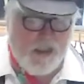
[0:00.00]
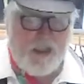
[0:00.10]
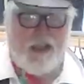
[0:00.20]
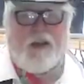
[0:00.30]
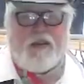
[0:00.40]

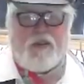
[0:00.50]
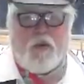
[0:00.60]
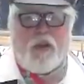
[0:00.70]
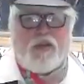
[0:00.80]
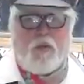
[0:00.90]
It also
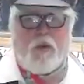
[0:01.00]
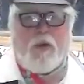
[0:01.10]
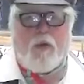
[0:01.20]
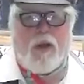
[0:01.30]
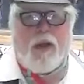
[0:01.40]
works quite
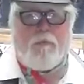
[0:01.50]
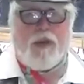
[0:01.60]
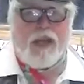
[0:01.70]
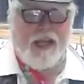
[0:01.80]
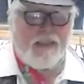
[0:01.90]
well on
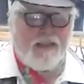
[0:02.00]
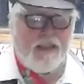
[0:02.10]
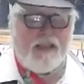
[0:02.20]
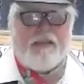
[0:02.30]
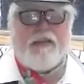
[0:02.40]
plants. It
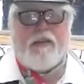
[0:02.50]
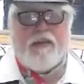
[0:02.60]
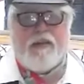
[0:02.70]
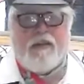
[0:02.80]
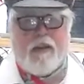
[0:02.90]
doesn't
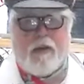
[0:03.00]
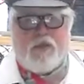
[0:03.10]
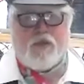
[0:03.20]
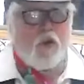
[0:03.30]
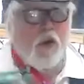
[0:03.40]

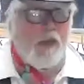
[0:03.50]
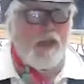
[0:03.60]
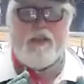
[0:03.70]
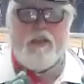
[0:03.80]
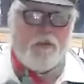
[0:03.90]
absorb
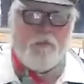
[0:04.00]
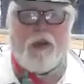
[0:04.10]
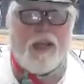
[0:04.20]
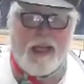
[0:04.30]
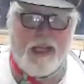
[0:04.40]
into the
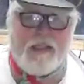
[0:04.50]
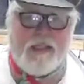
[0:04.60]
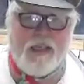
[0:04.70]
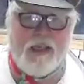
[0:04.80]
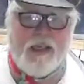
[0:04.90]
plant,
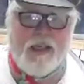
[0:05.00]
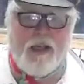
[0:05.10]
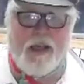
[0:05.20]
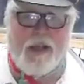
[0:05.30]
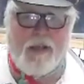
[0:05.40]

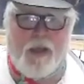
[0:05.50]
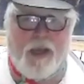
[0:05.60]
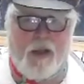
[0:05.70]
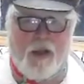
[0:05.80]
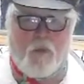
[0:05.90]

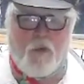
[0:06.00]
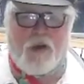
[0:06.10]
but it will